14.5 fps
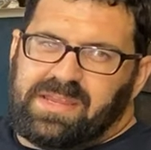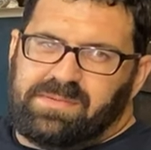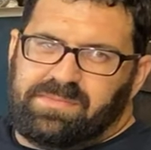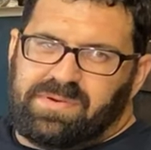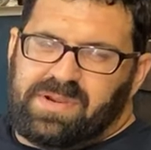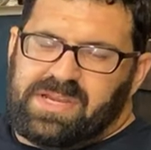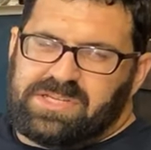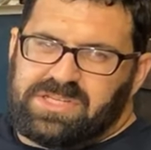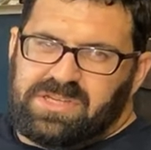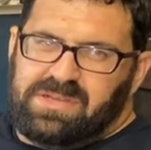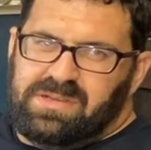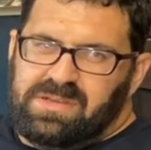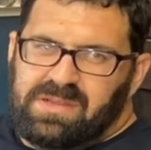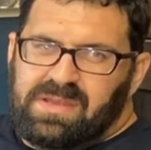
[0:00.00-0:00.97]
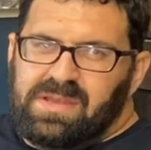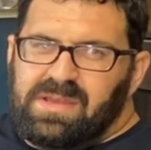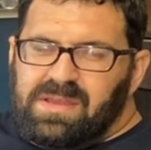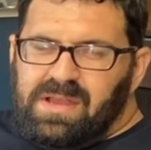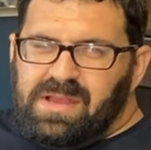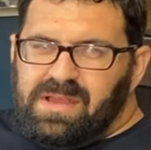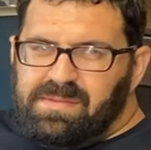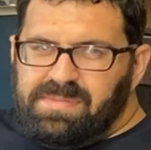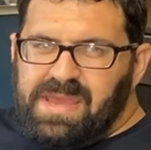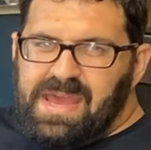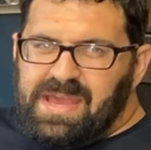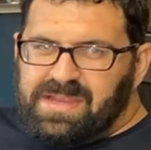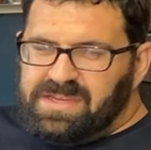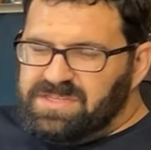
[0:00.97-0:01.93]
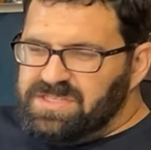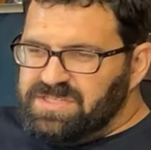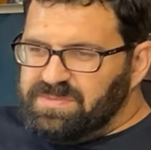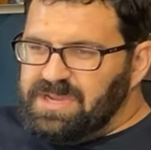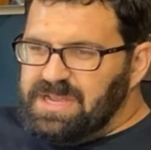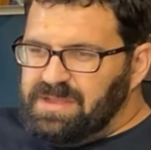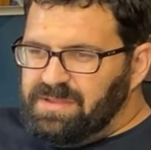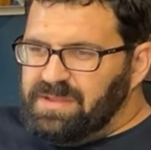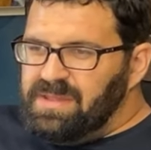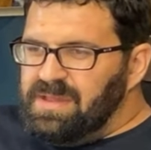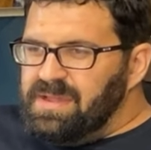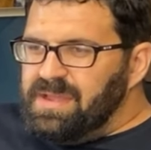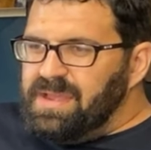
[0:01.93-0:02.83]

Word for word: compression uh, package as well.